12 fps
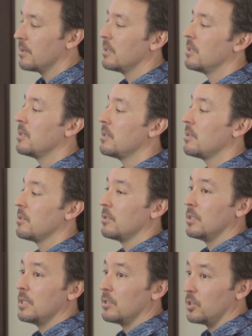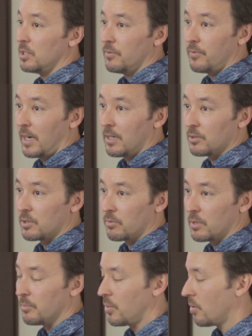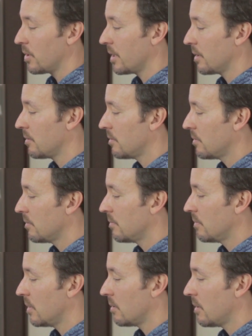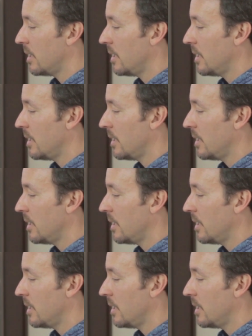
the DNG files that we're importing. All